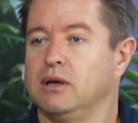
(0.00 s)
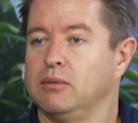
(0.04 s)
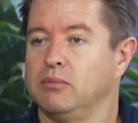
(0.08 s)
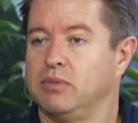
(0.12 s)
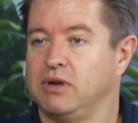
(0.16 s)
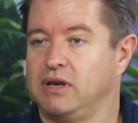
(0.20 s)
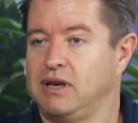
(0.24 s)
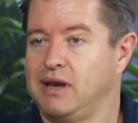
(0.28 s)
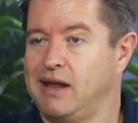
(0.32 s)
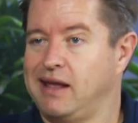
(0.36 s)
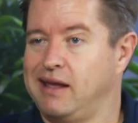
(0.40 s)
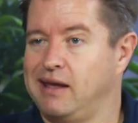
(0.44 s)

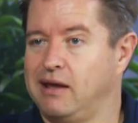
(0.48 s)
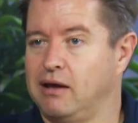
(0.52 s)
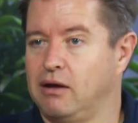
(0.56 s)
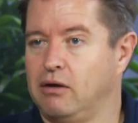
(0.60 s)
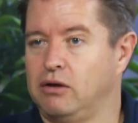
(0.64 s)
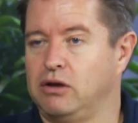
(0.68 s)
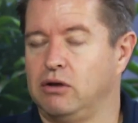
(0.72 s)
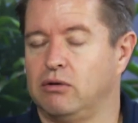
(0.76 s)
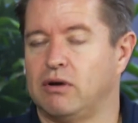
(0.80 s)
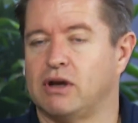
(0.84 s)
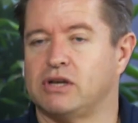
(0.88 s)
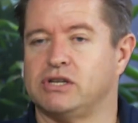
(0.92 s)
But now
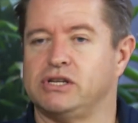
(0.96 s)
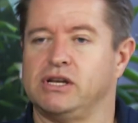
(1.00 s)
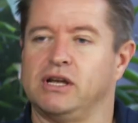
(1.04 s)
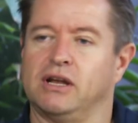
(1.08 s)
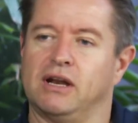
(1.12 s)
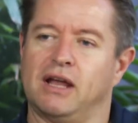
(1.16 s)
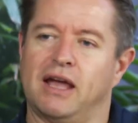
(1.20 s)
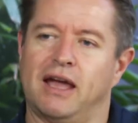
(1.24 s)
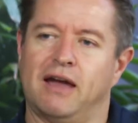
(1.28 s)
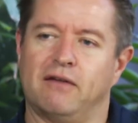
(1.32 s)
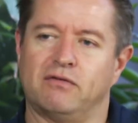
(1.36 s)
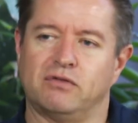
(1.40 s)
you're actually
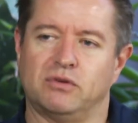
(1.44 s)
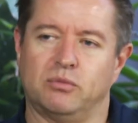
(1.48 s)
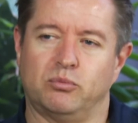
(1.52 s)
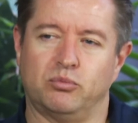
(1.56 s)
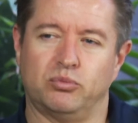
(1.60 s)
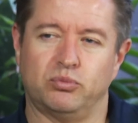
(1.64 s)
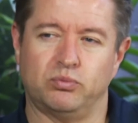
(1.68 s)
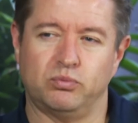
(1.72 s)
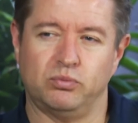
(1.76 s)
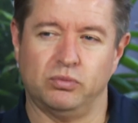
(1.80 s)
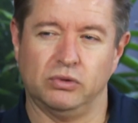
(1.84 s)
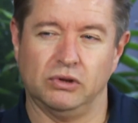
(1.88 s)
going to have to
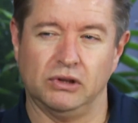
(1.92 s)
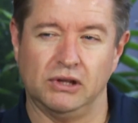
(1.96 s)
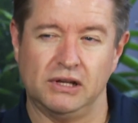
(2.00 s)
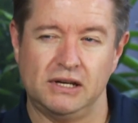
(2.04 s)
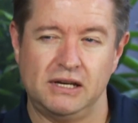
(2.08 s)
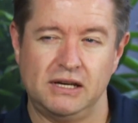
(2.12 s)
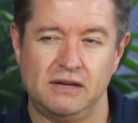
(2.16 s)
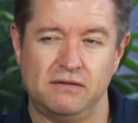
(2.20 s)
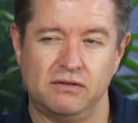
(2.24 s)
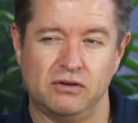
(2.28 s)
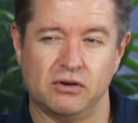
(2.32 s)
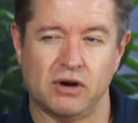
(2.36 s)

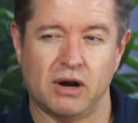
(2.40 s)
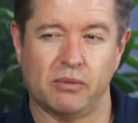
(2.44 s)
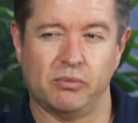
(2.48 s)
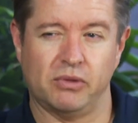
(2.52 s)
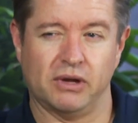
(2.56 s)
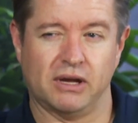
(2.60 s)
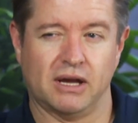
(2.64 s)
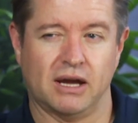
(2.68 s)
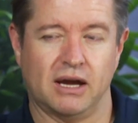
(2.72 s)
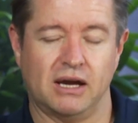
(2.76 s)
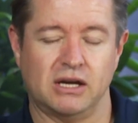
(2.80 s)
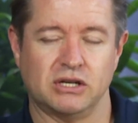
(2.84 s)
leave your
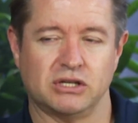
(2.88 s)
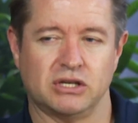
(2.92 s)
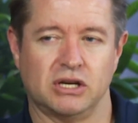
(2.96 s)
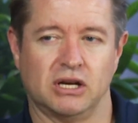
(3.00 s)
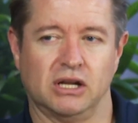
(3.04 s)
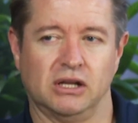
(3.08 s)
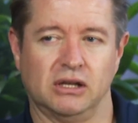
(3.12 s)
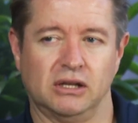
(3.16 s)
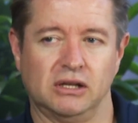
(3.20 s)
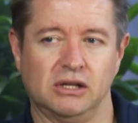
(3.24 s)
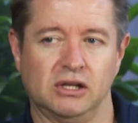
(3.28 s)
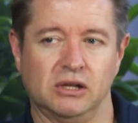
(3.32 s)
application
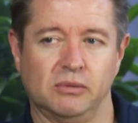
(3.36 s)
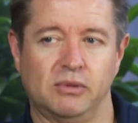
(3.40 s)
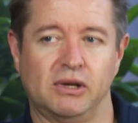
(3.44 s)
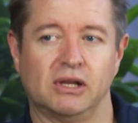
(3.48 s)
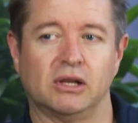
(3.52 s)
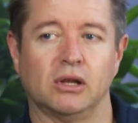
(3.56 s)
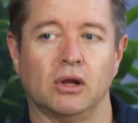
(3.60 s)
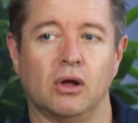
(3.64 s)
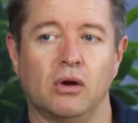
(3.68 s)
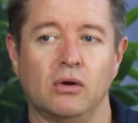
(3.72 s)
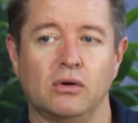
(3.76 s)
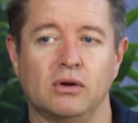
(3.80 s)
a little
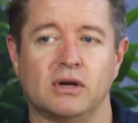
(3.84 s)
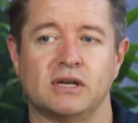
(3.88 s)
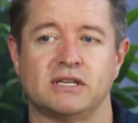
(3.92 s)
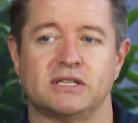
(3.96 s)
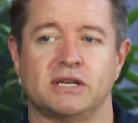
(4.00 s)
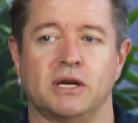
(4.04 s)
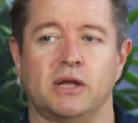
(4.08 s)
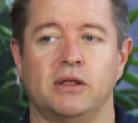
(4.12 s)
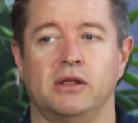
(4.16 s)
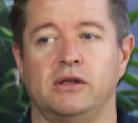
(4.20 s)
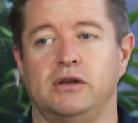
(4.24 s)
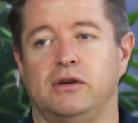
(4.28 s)
bit longer
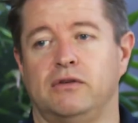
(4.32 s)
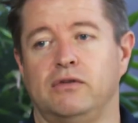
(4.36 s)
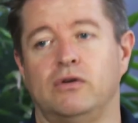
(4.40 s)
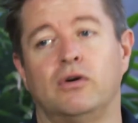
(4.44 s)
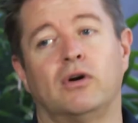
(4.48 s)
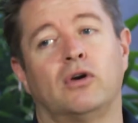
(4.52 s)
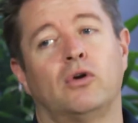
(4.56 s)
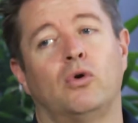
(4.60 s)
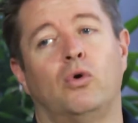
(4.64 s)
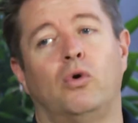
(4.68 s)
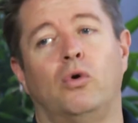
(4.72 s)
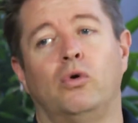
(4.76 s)
so that you've
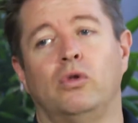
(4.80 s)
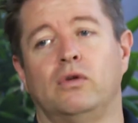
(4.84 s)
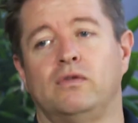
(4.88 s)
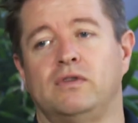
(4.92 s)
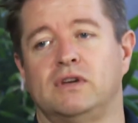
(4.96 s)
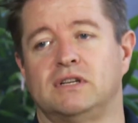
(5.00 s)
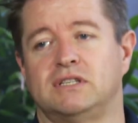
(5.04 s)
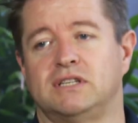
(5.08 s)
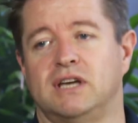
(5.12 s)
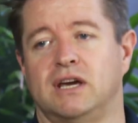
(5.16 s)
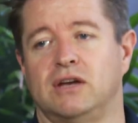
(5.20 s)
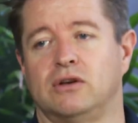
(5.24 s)
got all of
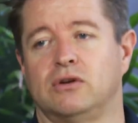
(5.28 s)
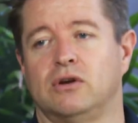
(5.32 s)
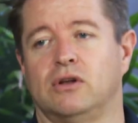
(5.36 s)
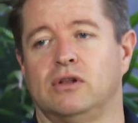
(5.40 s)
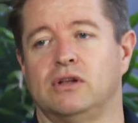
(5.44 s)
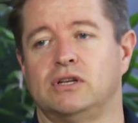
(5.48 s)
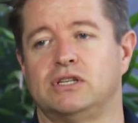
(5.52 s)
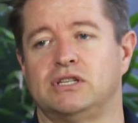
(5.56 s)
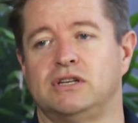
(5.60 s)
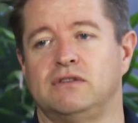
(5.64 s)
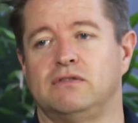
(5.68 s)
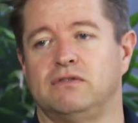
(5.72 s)
your
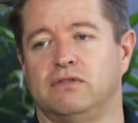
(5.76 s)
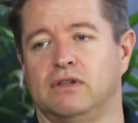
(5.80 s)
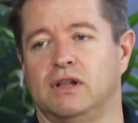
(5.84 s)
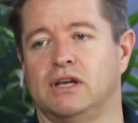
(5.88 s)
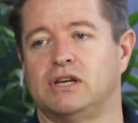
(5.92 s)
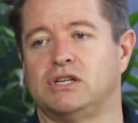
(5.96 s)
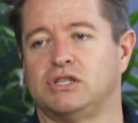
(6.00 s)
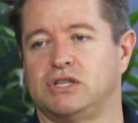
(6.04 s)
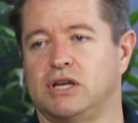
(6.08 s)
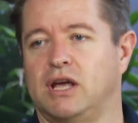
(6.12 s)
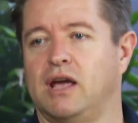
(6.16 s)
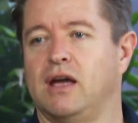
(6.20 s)
technology
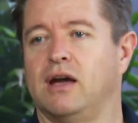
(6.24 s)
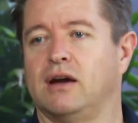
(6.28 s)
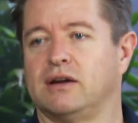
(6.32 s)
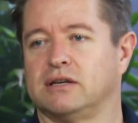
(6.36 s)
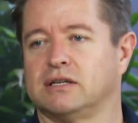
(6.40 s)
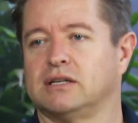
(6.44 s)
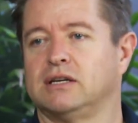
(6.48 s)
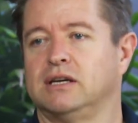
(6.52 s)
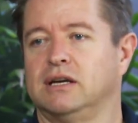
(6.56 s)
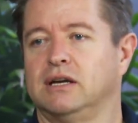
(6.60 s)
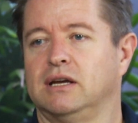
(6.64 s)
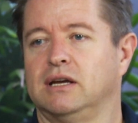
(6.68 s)
fleshed out
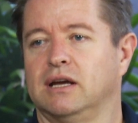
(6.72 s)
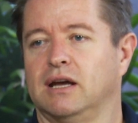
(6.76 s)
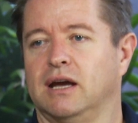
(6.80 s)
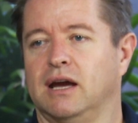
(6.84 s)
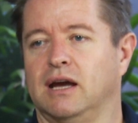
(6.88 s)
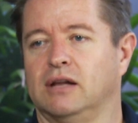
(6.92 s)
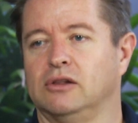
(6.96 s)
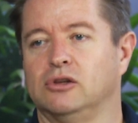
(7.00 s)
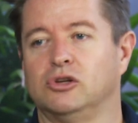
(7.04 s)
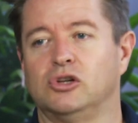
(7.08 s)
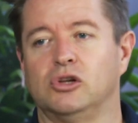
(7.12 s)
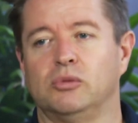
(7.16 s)

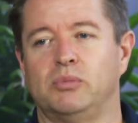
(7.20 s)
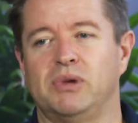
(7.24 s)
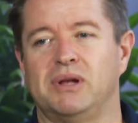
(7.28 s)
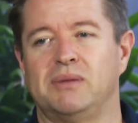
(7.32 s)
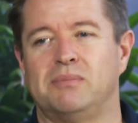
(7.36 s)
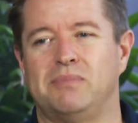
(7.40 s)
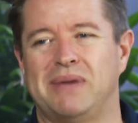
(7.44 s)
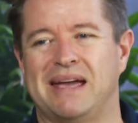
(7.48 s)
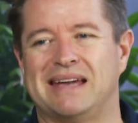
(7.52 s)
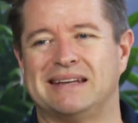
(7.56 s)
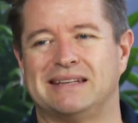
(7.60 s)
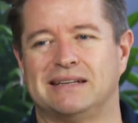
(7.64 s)
a little
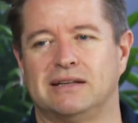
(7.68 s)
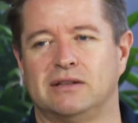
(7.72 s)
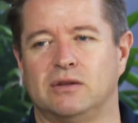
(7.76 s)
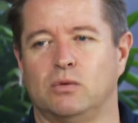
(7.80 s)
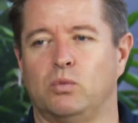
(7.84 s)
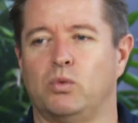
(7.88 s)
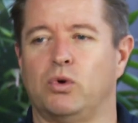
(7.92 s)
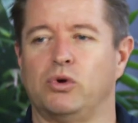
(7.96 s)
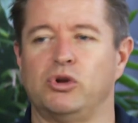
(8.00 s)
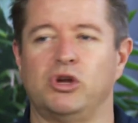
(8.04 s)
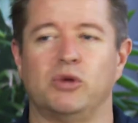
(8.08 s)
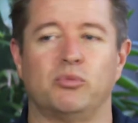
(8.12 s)
bit better
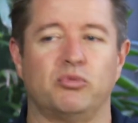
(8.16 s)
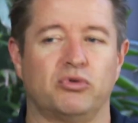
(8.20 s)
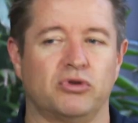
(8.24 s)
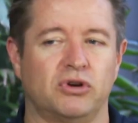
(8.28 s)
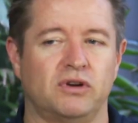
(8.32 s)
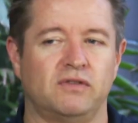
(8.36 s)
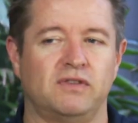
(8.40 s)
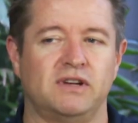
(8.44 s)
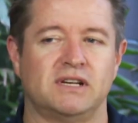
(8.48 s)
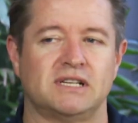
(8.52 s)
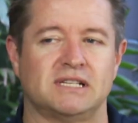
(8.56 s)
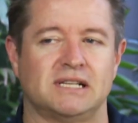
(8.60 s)
than what you
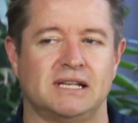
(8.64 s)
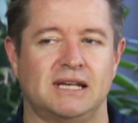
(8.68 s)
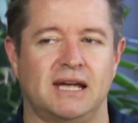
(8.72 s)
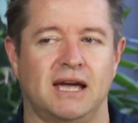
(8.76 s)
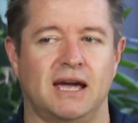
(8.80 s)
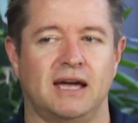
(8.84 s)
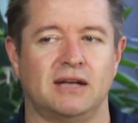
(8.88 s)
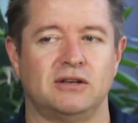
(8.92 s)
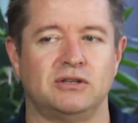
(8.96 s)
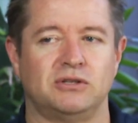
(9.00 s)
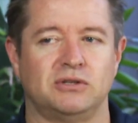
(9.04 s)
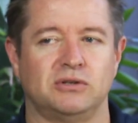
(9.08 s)
previously
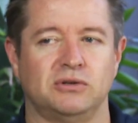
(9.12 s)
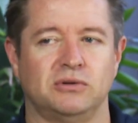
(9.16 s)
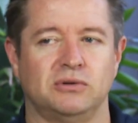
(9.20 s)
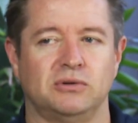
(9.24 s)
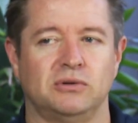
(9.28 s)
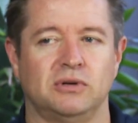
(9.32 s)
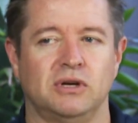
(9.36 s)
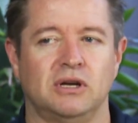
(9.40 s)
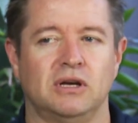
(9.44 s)
had to.